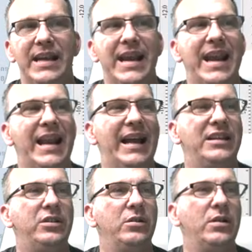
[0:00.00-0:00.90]
And I
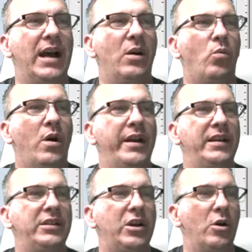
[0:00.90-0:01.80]
do not want it
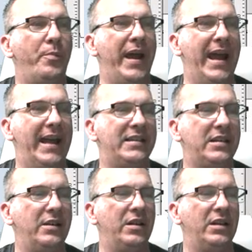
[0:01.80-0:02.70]
to go
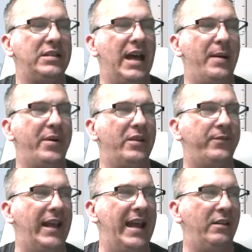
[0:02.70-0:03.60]
past the top of the
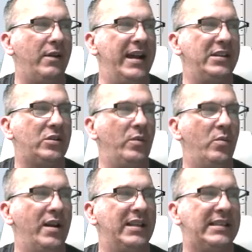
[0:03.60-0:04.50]
flag, right? So we
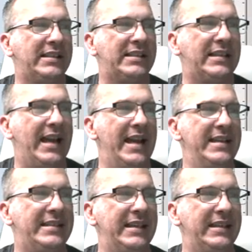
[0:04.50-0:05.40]
want to
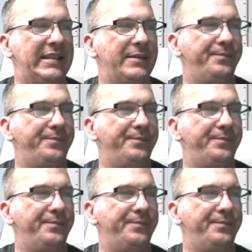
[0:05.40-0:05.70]
size it